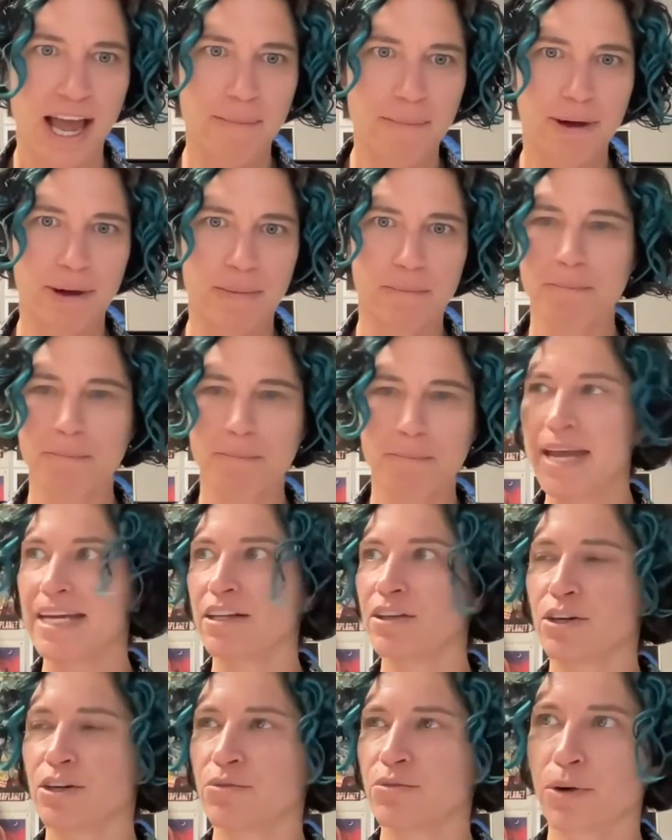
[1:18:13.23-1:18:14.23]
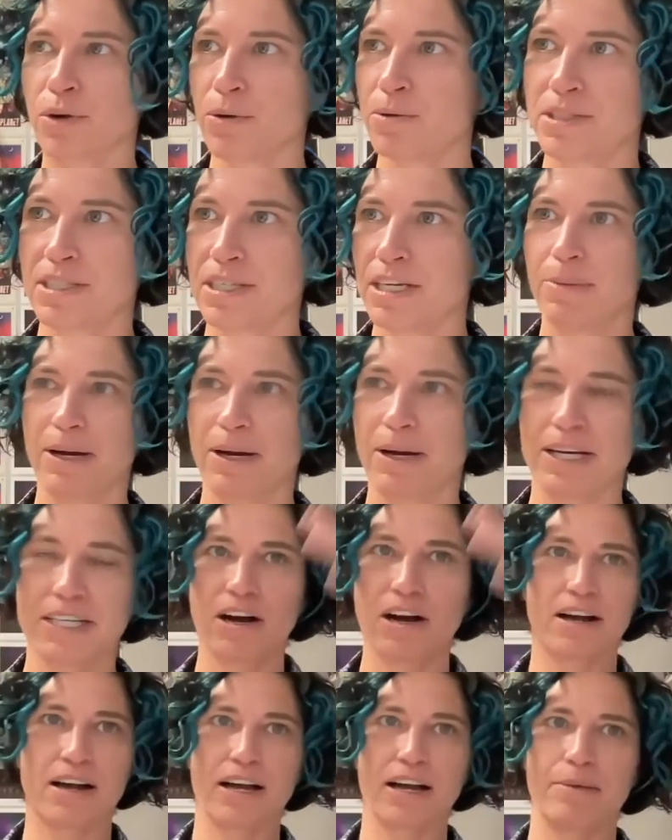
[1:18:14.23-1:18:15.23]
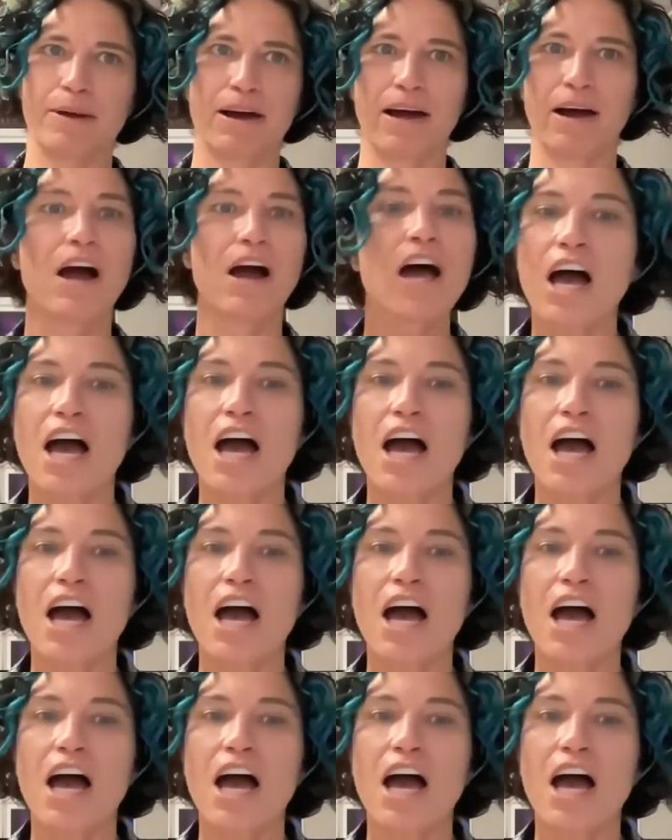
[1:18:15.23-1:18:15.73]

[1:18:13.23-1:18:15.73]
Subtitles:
but make it look rosy by talking about